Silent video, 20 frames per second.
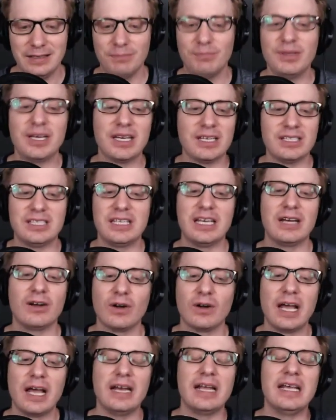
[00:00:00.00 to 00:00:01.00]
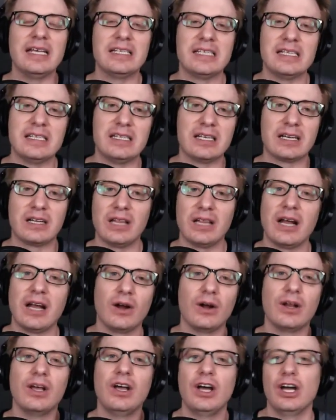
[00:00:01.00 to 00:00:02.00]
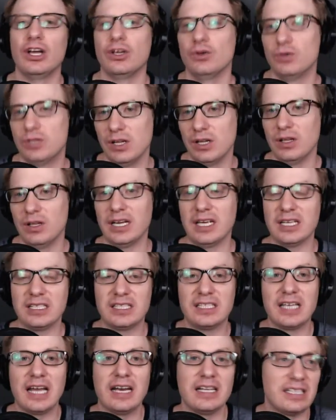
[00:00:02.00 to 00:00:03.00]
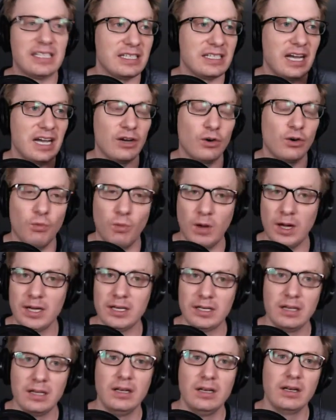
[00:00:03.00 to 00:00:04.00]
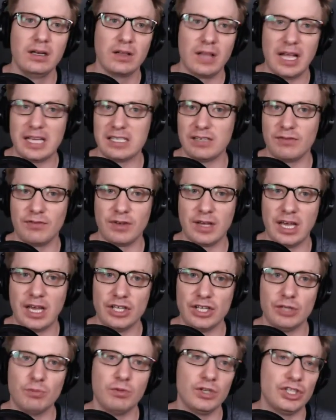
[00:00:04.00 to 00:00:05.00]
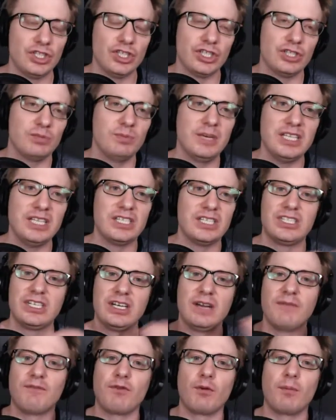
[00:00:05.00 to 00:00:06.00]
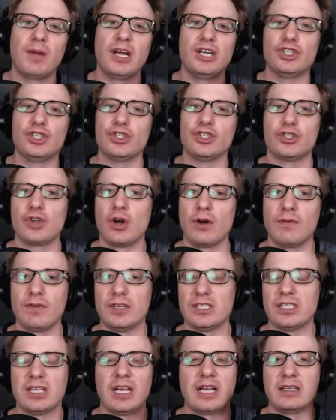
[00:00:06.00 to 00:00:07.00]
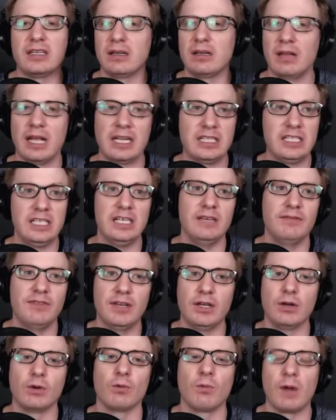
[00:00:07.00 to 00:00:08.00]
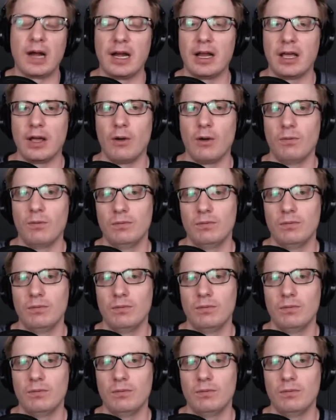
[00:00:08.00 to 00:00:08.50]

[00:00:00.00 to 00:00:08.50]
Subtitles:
because the internet isn't declared a utility. Instead, it's a Title I classification, which just means it's an information service like TV or radio.